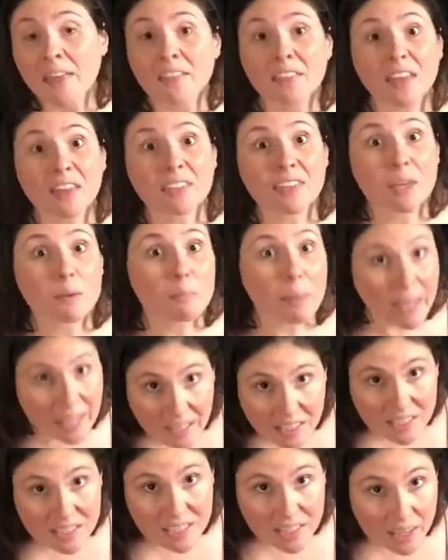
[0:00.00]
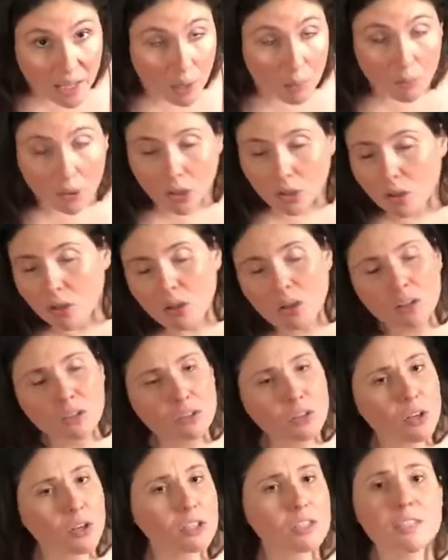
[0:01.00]
that they painted them a long
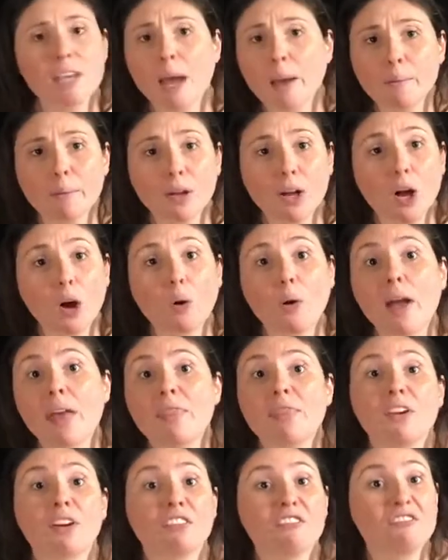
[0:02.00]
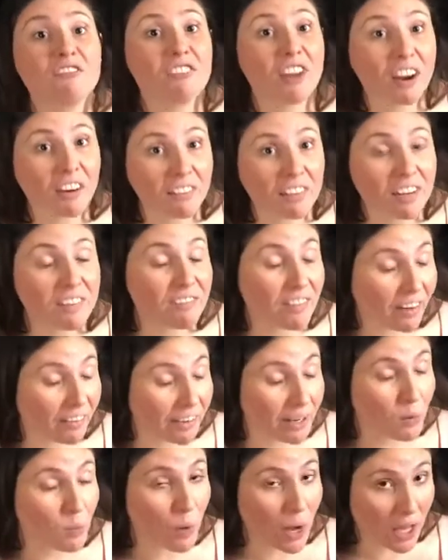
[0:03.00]
long time ago and they're very
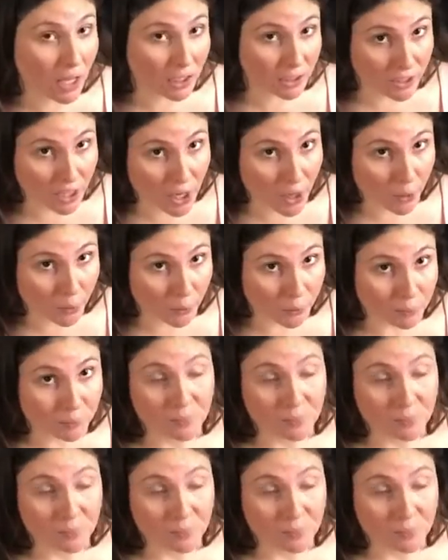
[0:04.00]
very well known